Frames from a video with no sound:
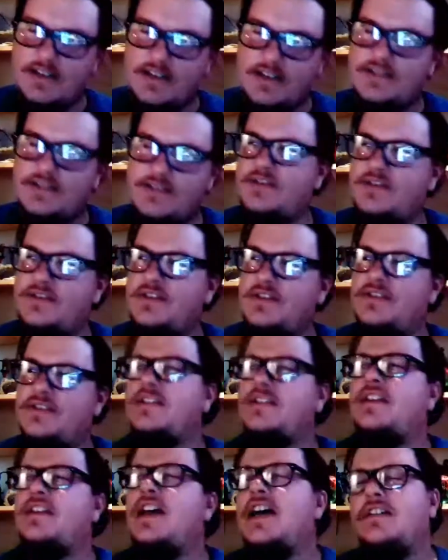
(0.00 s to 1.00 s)
that? Could
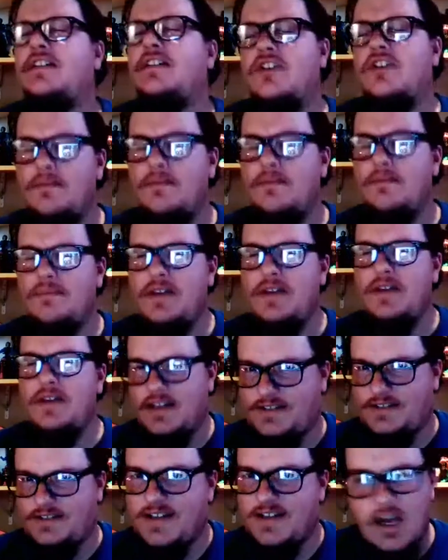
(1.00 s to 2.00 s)
it be this?
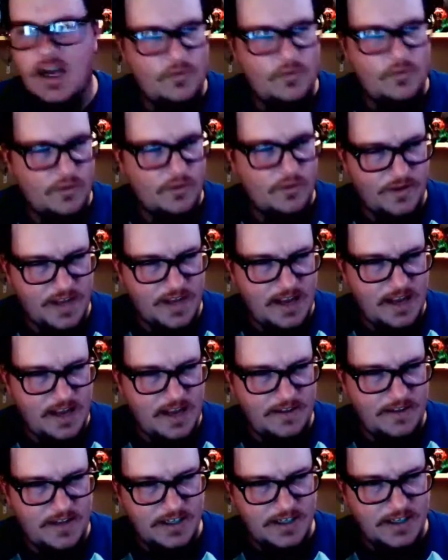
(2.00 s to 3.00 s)
Were they in this?
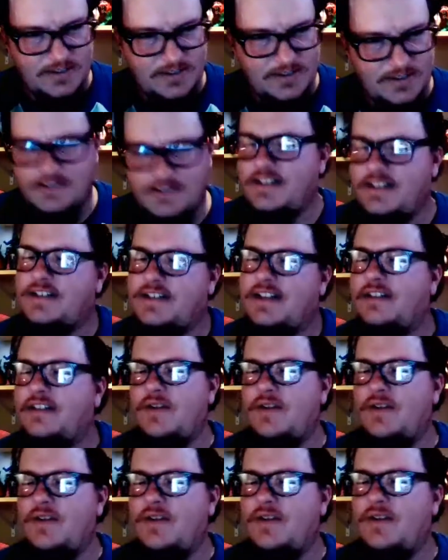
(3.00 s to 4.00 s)
And just like the way he just
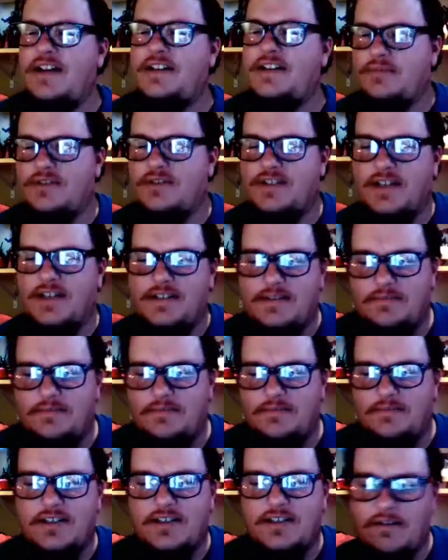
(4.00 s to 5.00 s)
presents himself, it was
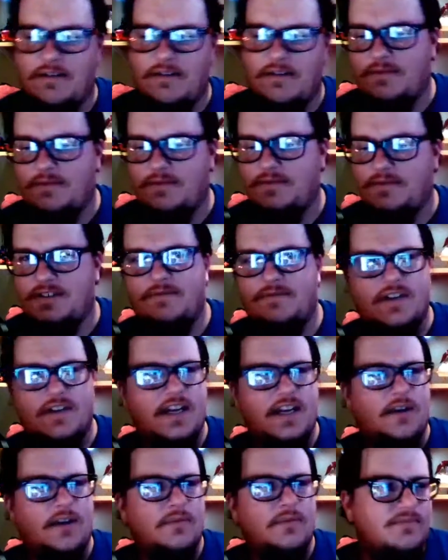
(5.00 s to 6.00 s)
just so funny. He almost
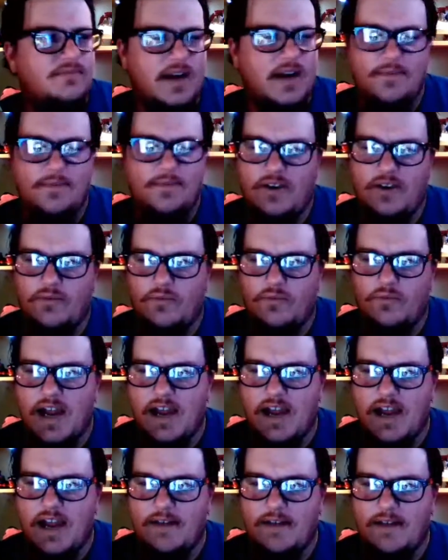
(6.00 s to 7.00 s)
reminded me of Ray
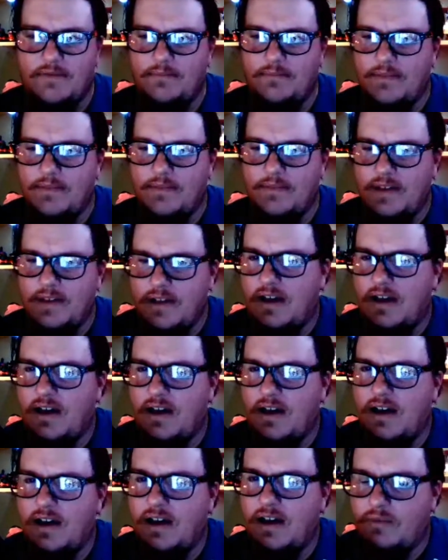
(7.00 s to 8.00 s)
from What
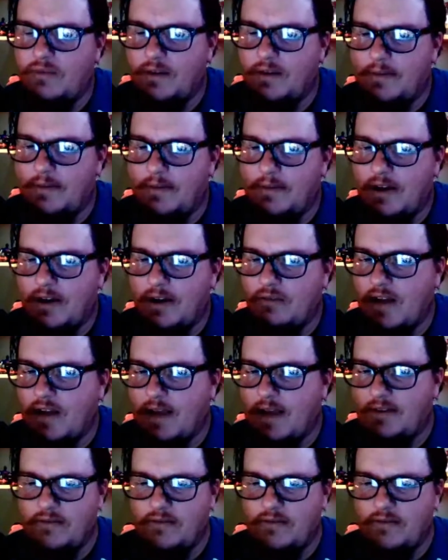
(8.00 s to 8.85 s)
About Raymond or whatever it